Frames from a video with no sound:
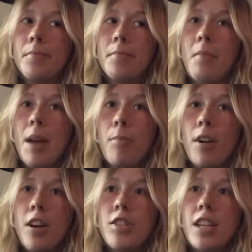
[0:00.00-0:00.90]
my
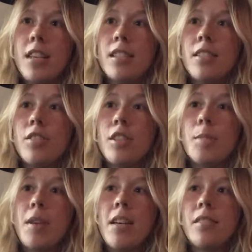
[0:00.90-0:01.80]
project just
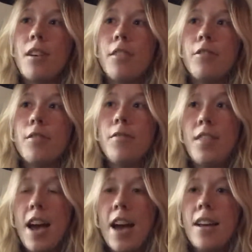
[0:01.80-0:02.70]
based off of
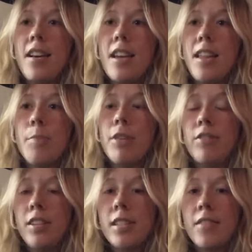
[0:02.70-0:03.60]
that and the
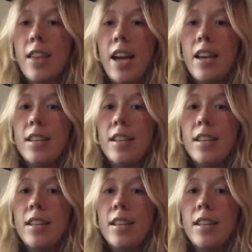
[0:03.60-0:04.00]
prevalence of that.